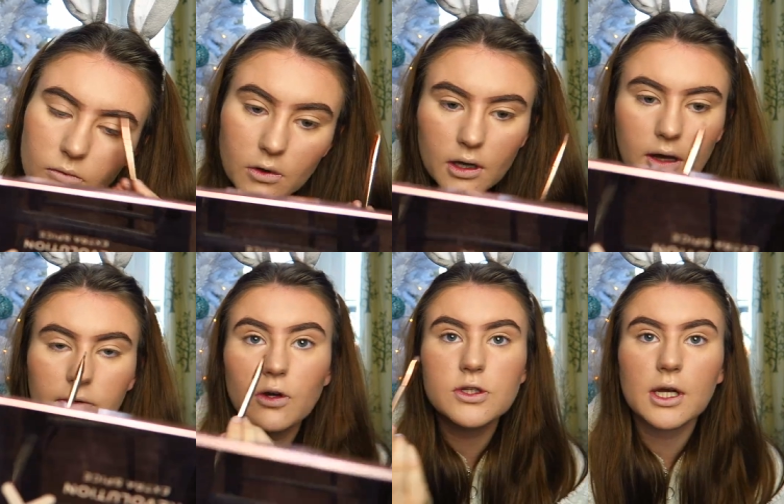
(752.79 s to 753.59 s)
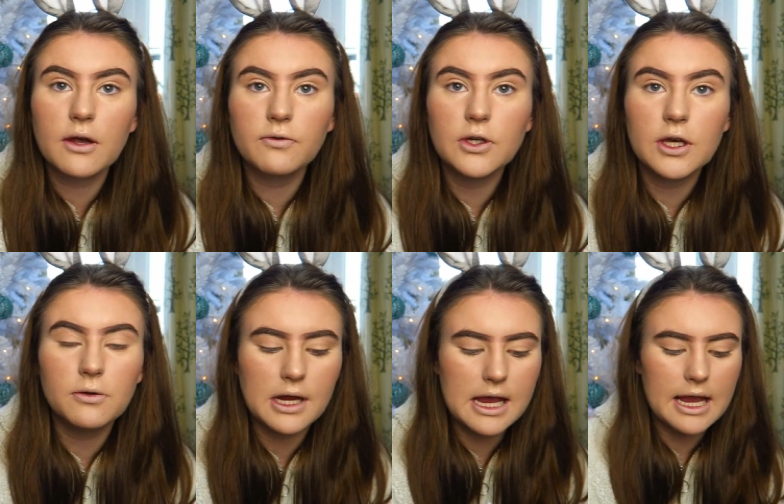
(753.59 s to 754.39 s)
Right, I've got to go for
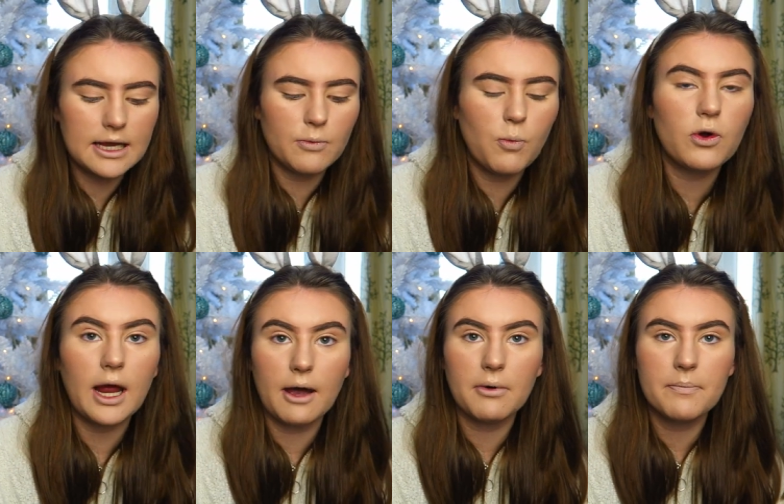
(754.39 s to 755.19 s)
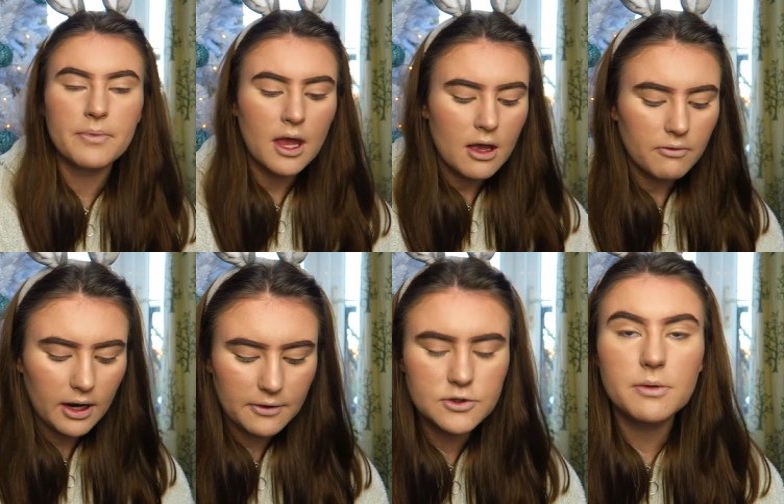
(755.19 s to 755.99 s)
uni in one hour.
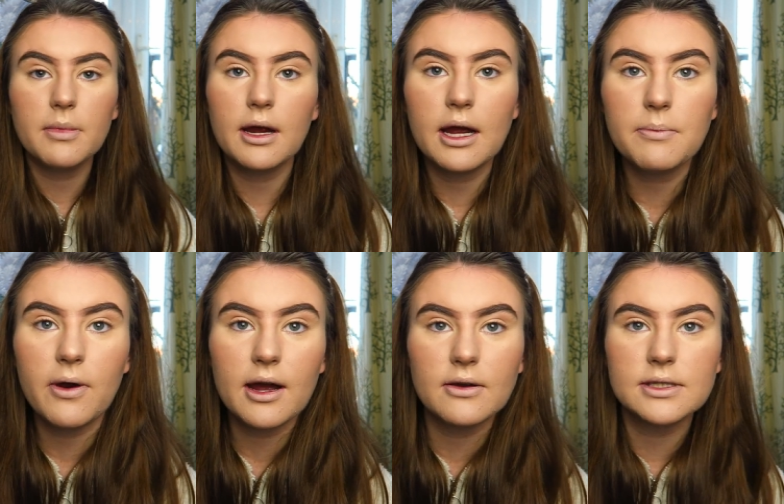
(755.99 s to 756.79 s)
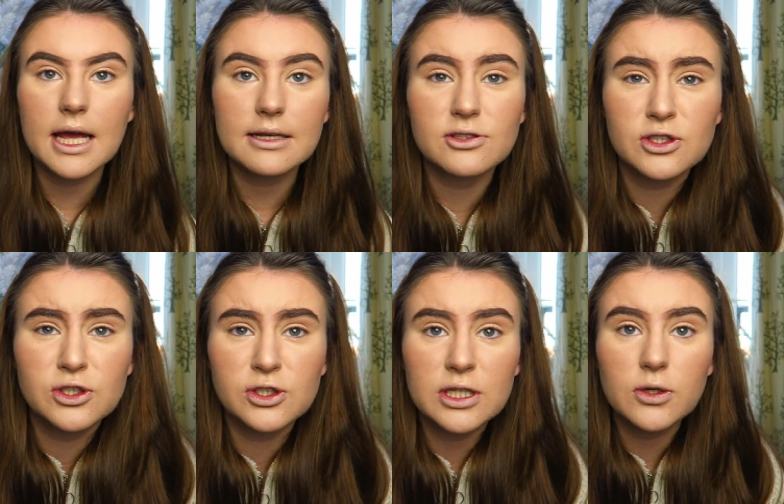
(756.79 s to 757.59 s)
Right, I've done my eyebrows,
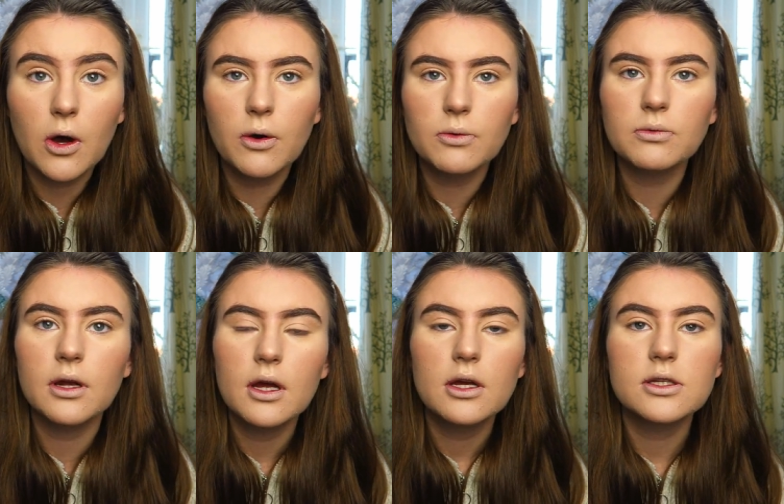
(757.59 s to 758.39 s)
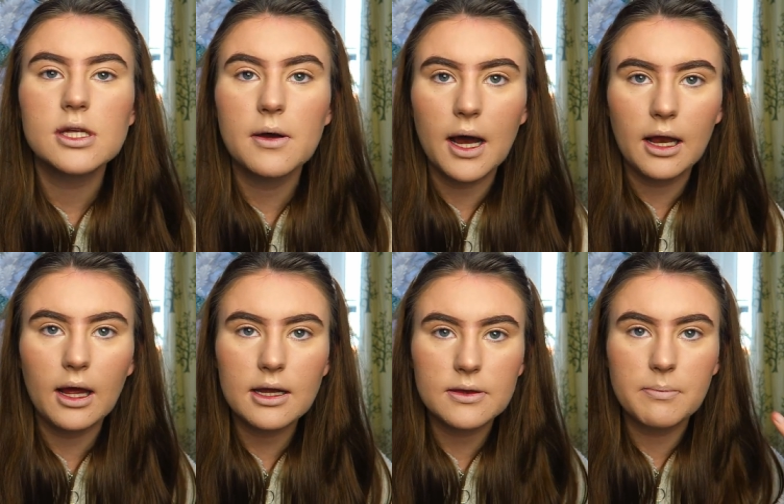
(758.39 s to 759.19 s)
excitant. So I
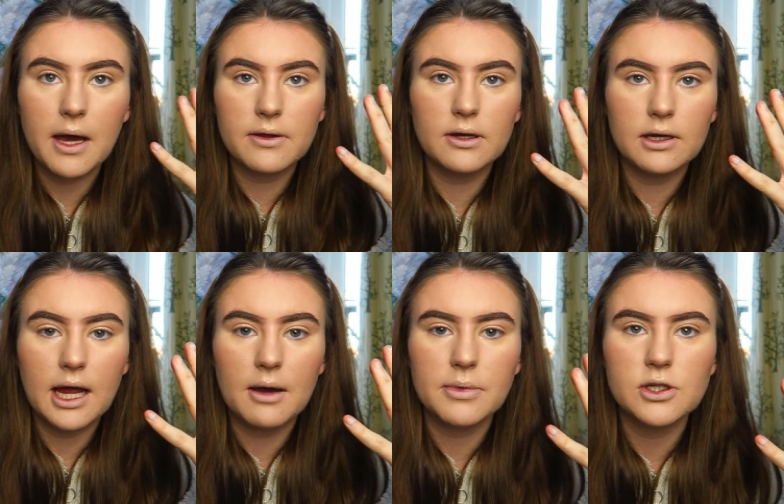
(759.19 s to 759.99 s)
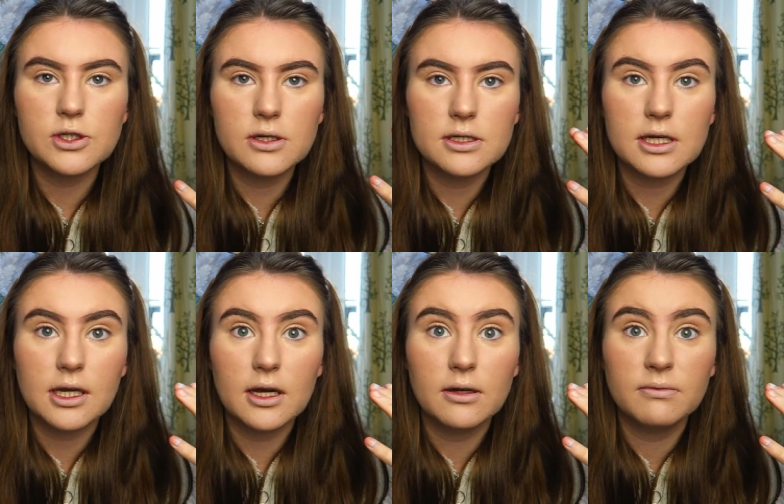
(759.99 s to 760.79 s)
like them how they look now, but as soon as I
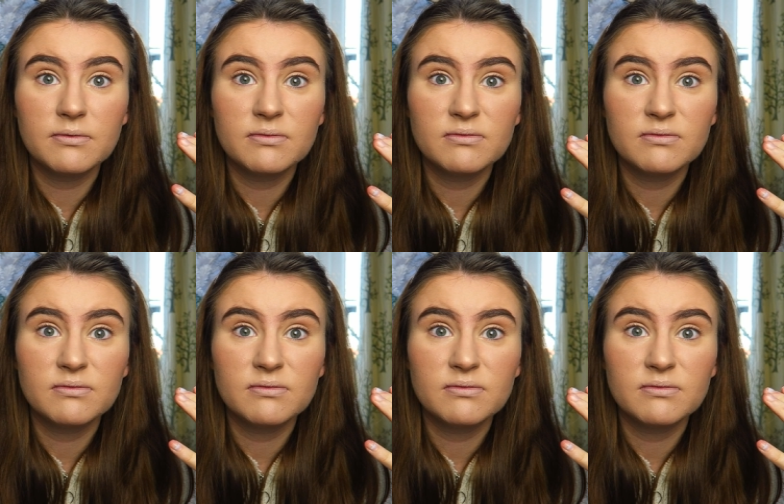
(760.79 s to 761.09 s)
go